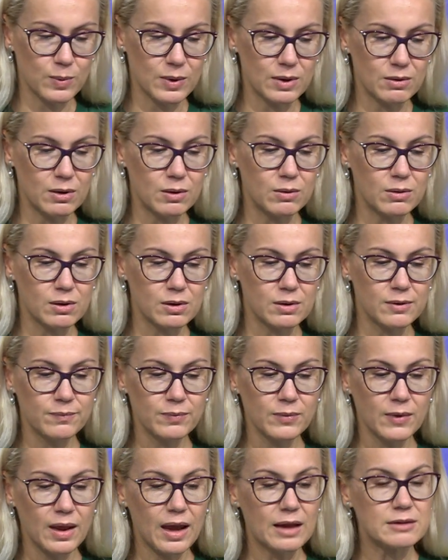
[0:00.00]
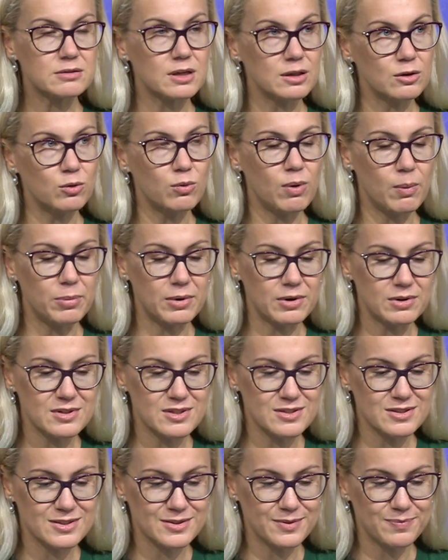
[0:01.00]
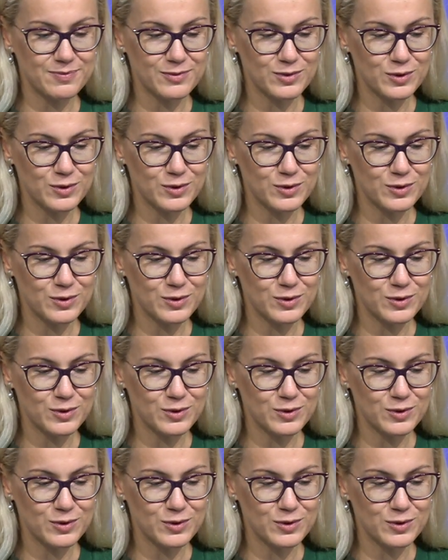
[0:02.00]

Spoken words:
when we look at renewables.